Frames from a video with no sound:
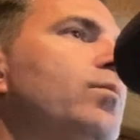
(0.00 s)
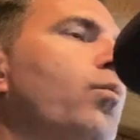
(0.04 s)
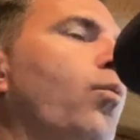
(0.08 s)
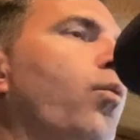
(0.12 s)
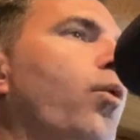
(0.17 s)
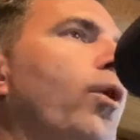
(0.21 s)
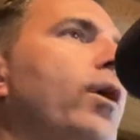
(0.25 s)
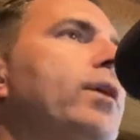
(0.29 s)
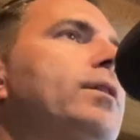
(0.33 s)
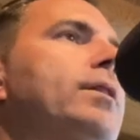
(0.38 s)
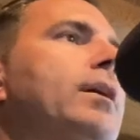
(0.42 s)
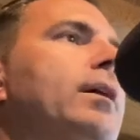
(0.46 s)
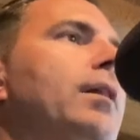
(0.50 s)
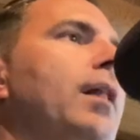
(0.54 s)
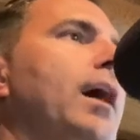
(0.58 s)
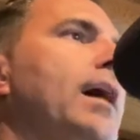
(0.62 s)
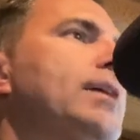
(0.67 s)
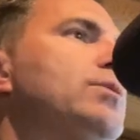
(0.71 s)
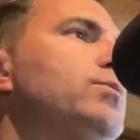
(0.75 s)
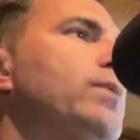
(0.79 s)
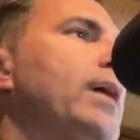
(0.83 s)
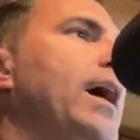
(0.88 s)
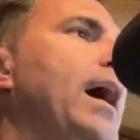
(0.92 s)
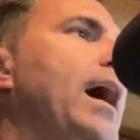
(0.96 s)
work the
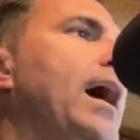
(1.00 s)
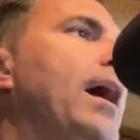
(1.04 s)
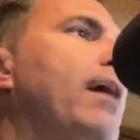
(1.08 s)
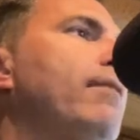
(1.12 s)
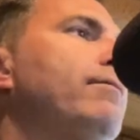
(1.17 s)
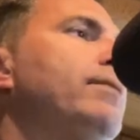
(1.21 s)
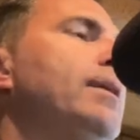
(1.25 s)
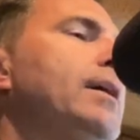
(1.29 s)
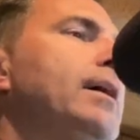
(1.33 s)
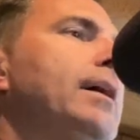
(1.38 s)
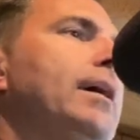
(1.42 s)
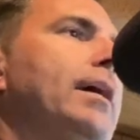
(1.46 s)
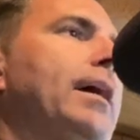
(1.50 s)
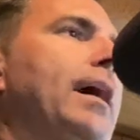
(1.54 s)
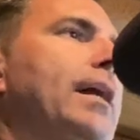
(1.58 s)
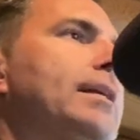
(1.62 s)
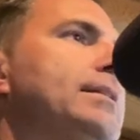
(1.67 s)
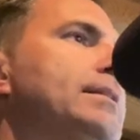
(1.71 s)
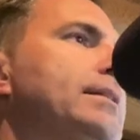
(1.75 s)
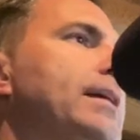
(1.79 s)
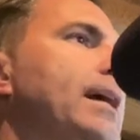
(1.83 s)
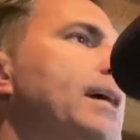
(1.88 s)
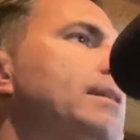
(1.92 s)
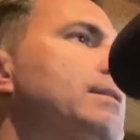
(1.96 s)
clients we have, kind
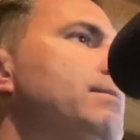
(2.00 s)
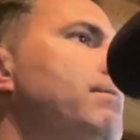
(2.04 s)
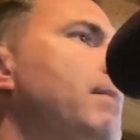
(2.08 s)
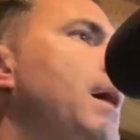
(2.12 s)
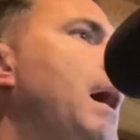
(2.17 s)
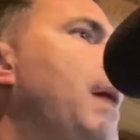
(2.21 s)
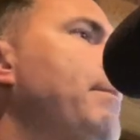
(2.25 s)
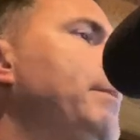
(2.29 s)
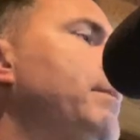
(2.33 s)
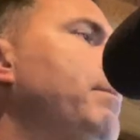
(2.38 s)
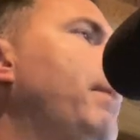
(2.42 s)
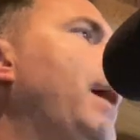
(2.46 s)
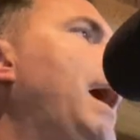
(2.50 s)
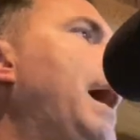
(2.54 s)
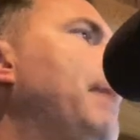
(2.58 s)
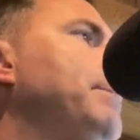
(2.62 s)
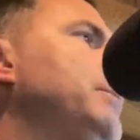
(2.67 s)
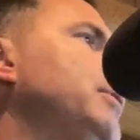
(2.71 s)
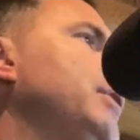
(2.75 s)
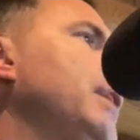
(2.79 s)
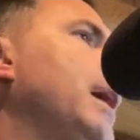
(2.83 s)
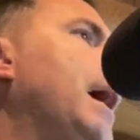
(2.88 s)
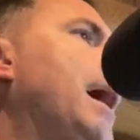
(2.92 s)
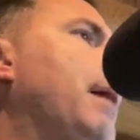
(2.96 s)
of stay as a mom and
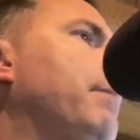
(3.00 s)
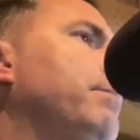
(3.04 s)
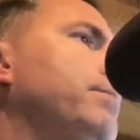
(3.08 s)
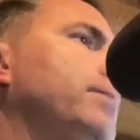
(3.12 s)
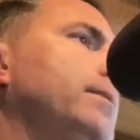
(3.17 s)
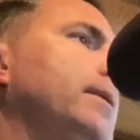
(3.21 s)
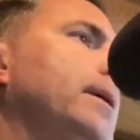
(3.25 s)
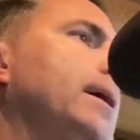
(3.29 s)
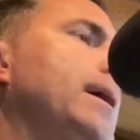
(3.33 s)
pop shop.